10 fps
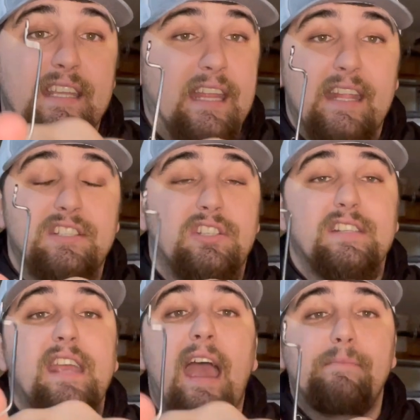It's
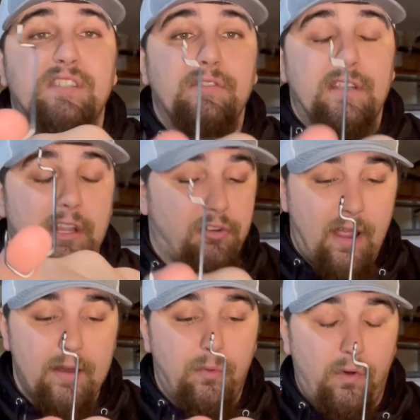just absolutely
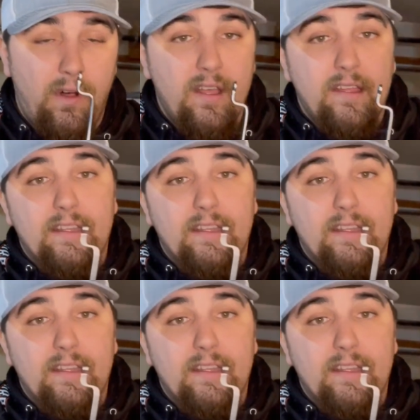incredible